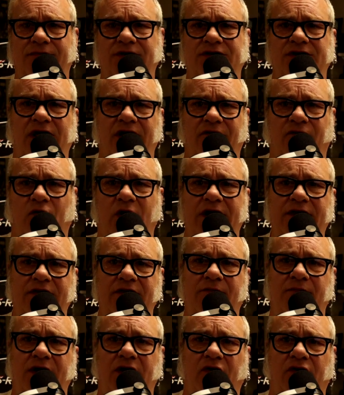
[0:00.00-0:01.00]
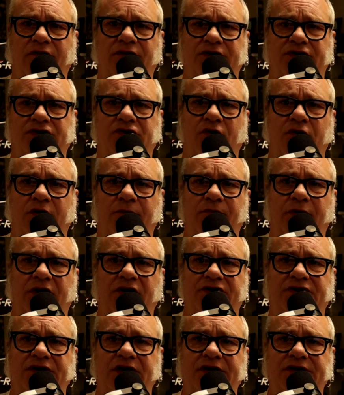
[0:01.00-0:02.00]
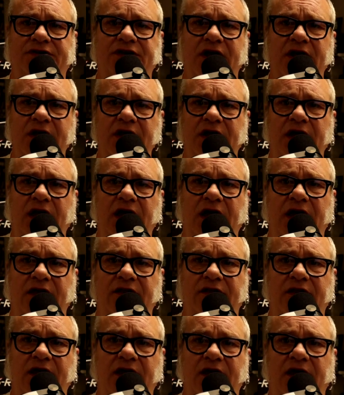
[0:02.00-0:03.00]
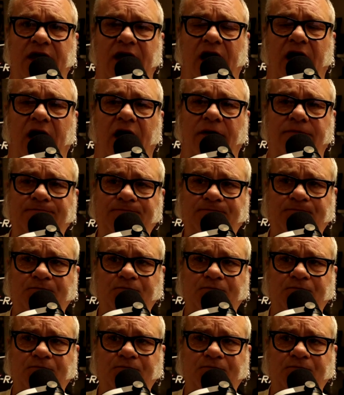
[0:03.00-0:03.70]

It's kind of right in the middle of the scrotum piercings in the uh,